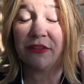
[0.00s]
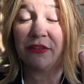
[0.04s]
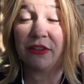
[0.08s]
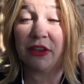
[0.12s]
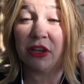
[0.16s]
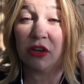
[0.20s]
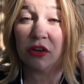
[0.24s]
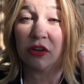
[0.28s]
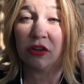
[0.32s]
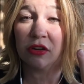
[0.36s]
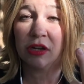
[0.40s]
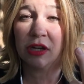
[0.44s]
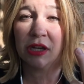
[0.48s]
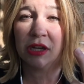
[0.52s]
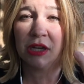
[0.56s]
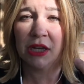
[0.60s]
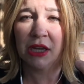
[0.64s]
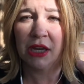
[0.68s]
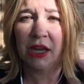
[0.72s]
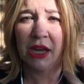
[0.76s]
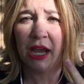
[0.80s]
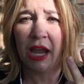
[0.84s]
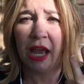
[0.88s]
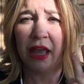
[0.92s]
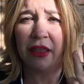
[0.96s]
fear.
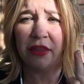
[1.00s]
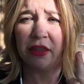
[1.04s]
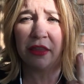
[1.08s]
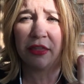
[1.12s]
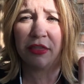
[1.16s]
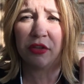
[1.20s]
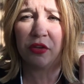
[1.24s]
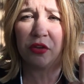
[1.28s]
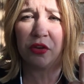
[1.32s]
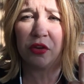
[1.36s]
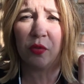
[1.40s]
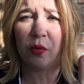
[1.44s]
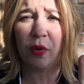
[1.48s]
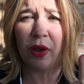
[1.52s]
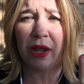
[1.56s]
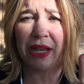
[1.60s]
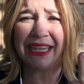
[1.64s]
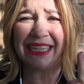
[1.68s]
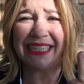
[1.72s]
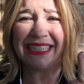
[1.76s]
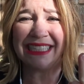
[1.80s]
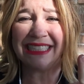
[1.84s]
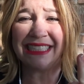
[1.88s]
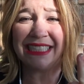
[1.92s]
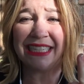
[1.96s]
And the third one
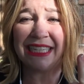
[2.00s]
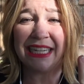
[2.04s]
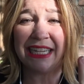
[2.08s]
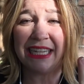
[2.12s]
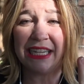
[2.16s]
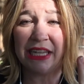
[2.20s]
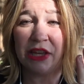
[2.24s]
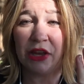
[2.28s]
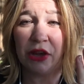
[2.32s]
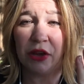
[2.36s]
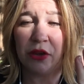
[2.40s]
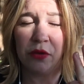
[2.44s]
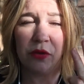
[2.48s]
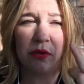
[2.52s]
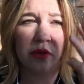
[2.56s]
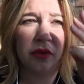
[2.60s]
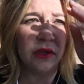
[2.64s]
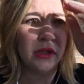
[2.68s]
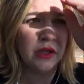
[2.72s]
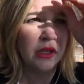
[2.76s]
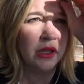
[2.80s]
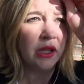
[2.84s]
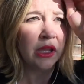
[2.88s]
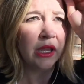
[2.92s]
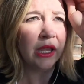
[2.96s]
is ego.
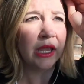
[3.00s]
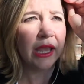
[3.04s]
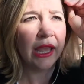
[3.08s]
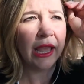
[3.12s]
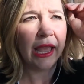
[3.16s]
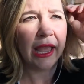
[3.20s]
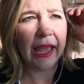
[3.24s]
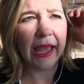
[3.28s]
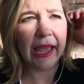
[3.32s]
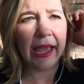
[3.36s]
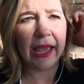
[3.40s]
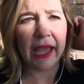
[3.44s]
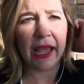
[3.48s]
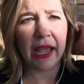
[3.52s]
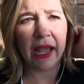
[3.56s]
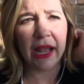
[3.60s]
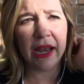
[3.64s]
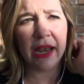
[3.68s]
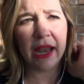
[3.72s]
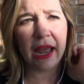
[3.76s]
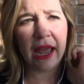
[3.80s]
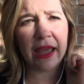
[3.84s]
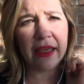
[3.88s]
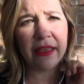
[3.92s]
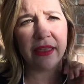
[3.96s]

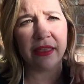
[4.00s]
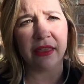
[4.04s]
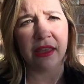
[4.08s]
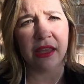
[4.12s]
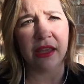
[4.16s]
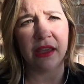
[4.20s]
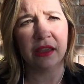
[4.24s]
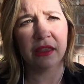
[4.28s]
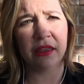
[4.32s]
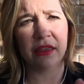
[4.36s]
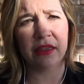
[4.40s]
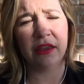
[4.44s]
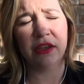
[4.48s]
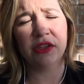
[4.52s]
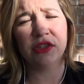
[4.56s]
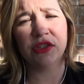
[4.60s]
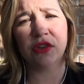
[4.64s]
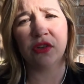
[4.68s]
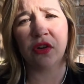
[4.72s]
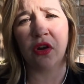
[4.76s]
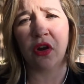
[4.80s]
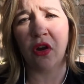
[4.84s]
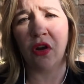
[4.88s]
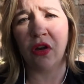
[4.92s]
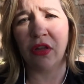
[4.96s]
And I think these
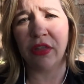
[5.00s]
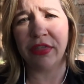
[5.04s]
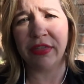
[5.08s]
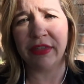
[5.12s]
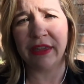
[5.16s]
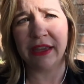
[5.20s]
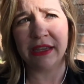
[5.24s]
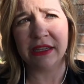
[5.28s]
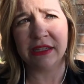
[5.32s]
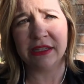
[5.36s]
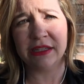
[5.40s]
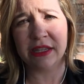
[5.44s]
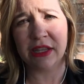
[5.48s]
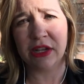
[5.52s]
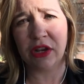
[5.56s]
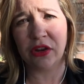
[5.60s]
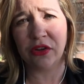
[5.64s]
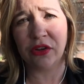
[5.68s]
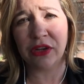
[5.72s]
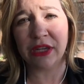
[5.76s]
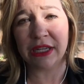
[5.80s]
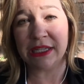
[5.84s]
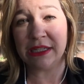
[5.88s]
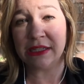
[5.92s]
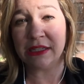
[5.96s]
are all things that
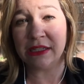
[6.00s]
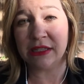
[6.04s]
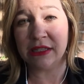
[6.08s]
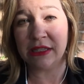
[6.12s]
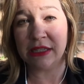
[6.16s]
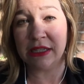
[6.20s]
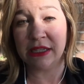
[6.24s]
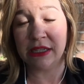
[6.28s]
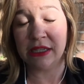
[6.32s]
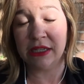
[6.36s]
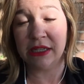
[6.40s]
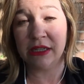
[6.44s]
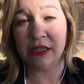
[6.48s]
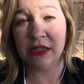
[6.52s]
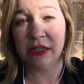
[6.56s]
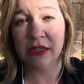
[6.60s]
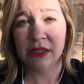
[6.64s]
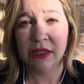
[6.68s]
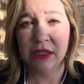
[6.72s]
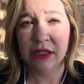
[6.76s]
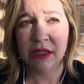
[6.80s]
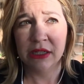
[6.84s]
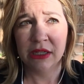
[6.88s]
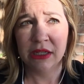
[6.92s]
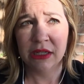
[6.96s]
are easy
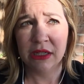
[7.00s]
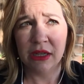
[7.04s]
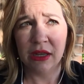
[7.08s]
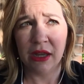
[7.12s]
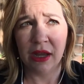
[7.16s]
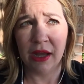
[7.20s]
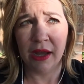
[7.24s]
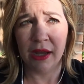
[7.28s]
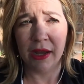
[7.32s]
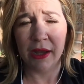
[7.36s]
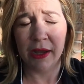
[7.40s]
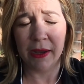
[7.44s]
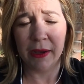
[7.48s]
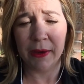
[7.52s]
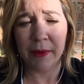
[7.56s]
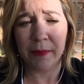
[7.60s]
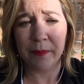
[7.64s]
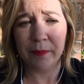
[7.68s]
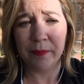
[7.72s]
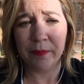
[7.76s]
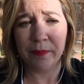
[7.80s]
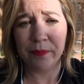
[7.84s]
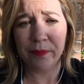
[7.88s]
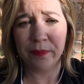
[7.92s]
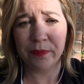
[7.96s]

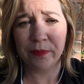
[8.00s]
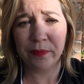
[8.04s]
to